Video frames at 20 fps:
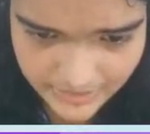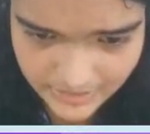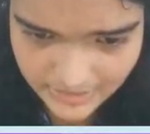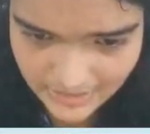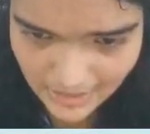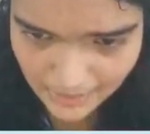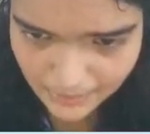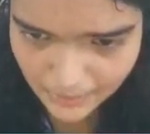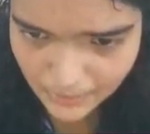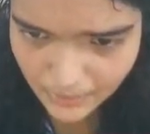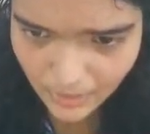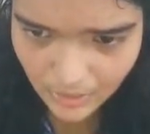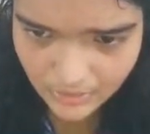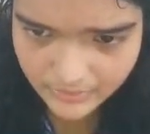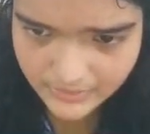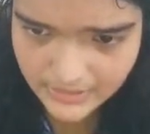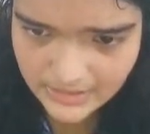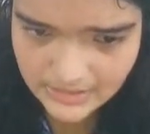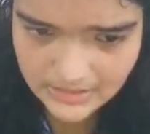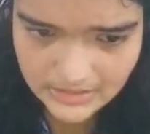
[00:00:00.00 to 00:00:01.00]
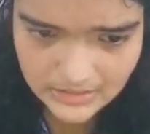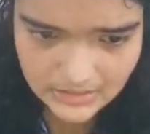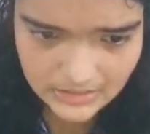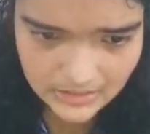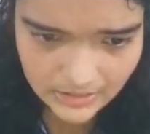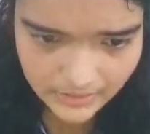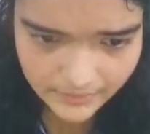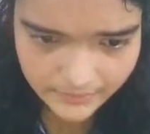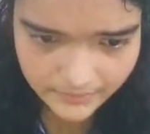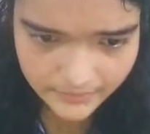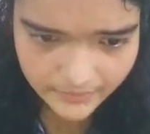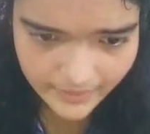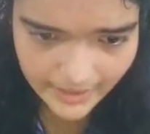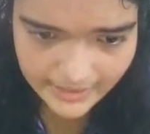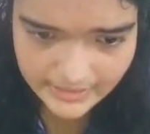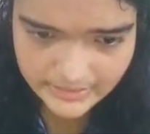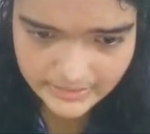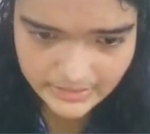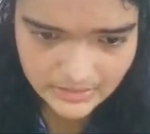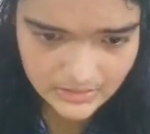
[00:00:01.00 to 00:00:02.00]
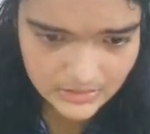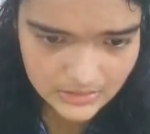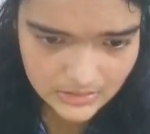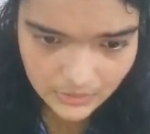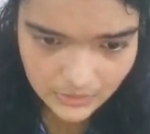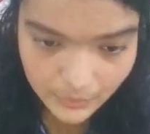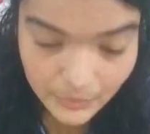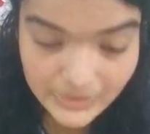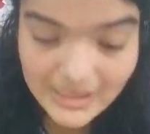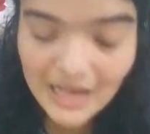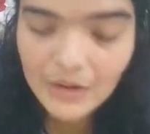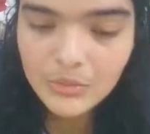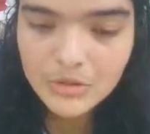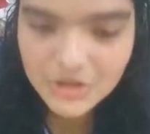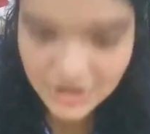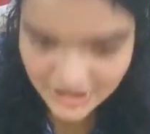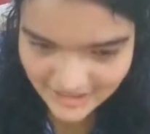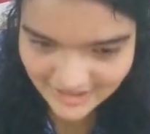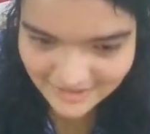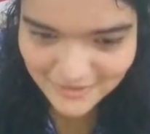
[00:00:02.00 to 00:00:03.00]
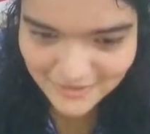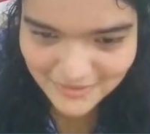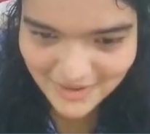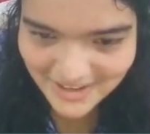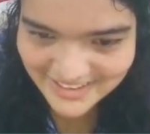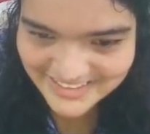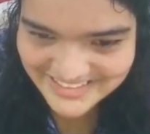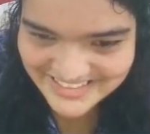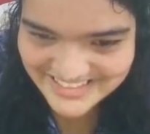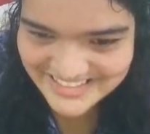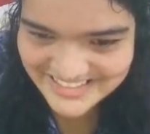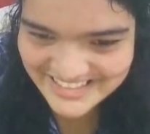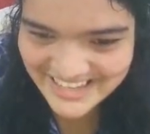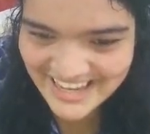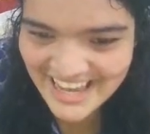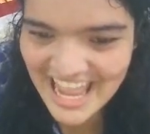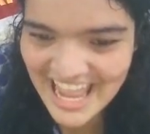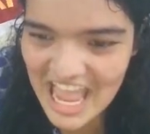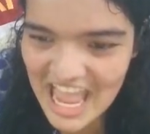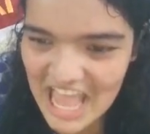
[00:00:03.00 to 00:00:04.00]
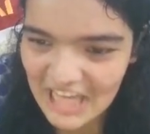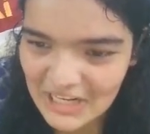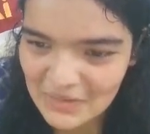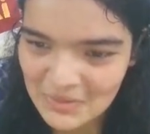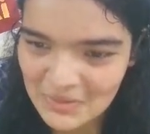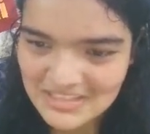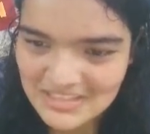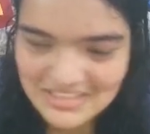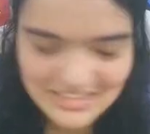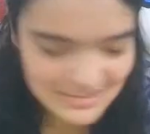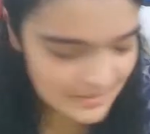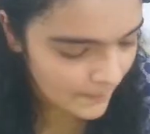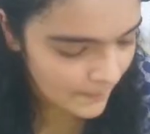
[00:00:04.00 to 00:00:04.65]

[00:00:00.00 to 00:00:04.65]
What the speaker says: download all of these for viruses without checking for viruses. Anyways,